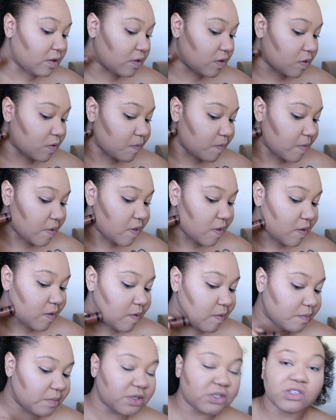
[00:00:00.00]
a little bit
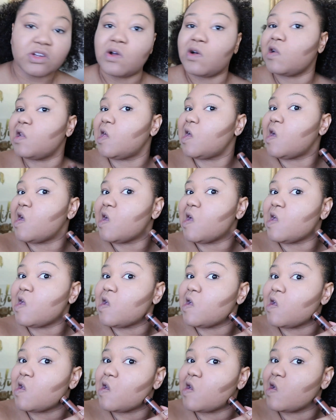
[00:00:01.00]
on my
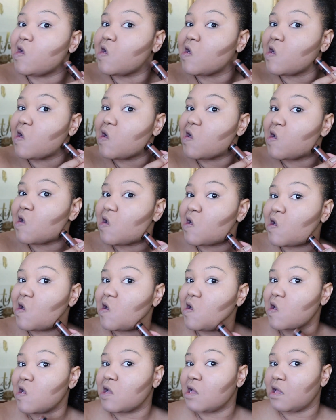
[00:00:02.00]
jawline.
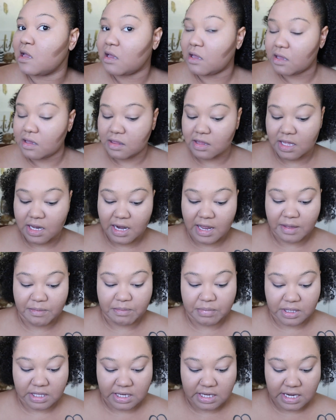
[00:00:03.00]
And then I
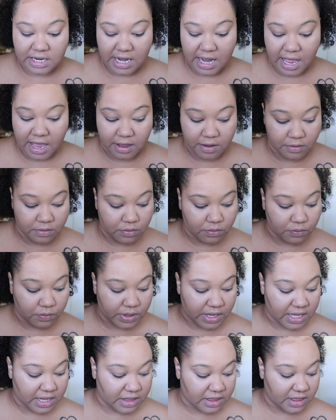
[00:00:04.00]
blend it out
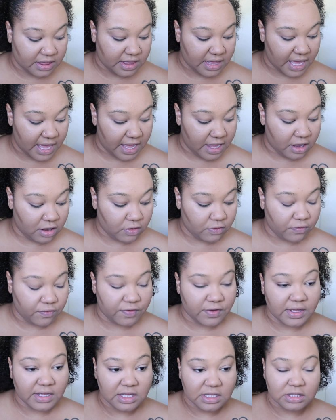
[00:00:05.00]
with the
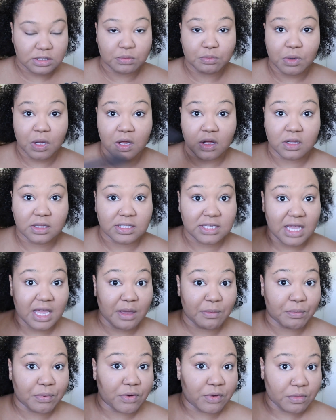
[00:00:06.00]
e.l.f. Small
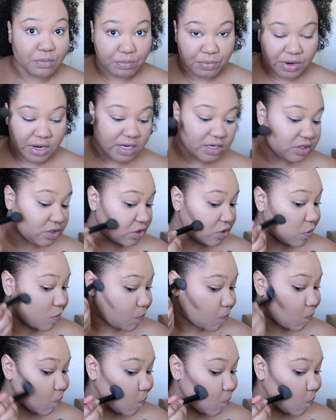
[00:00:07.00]
Tapered Brush.